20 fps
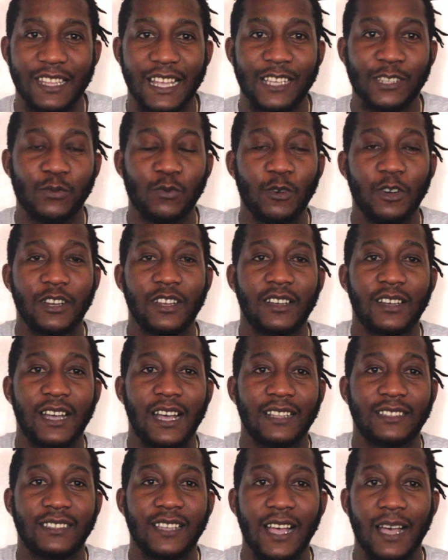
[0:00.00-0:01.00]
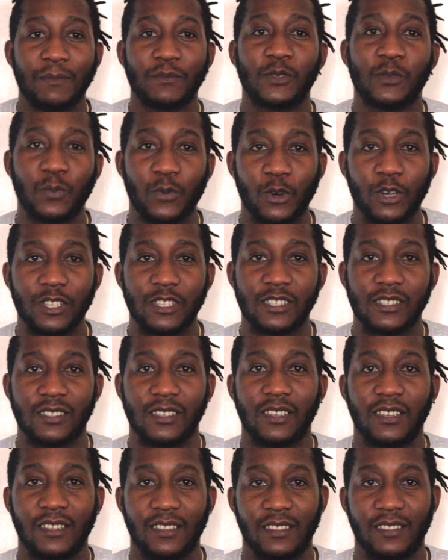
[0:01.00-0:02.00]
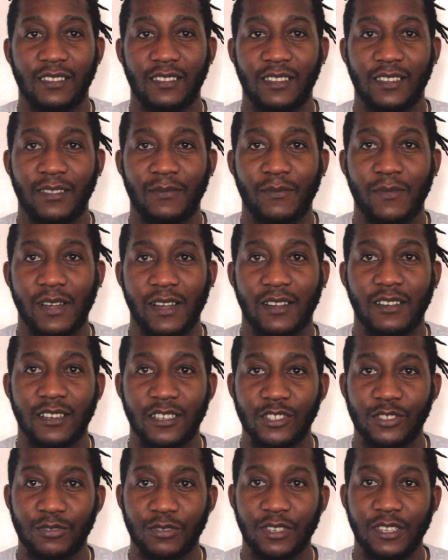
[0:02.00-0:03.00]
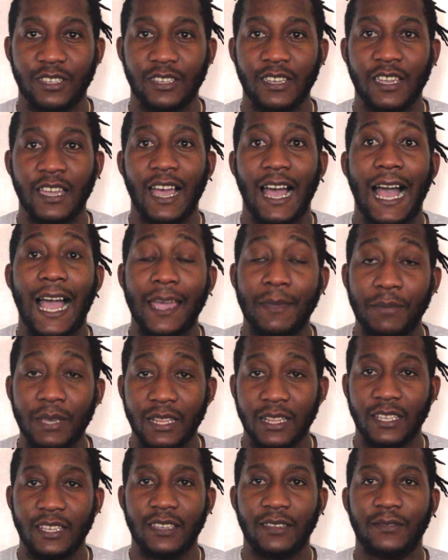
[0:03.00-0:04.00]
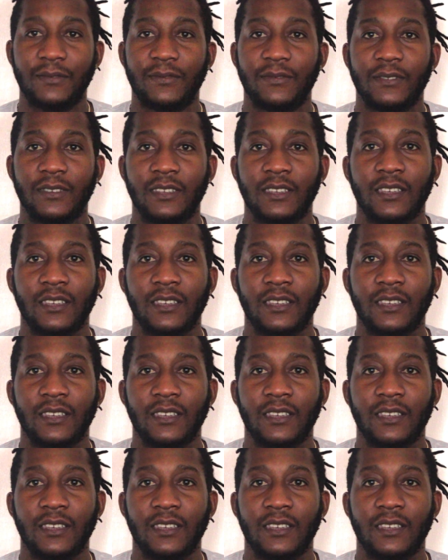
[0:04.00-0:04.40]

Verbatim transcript: That's one of our top sports in in my country, I believe.